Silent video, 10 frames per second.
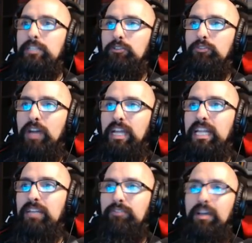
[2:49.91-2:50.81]
So
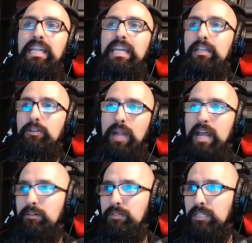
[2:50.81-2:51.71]
fighting fighting and
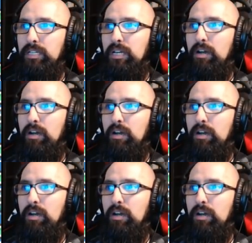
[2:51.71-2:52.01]
ground